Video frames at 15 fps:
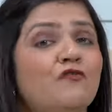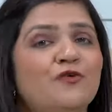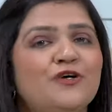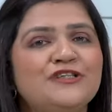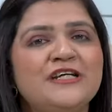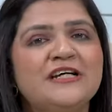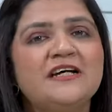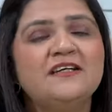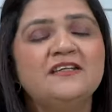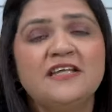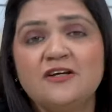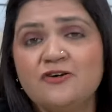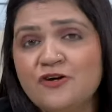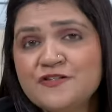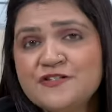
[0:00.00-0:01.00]
What are the
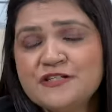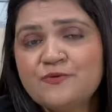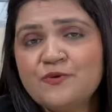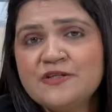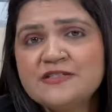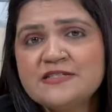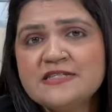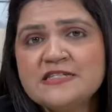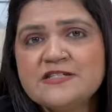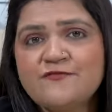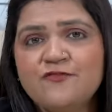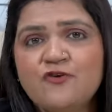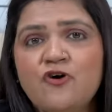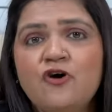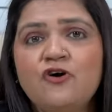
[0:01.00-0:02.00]
consequences
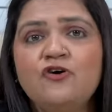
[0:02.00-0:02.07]
for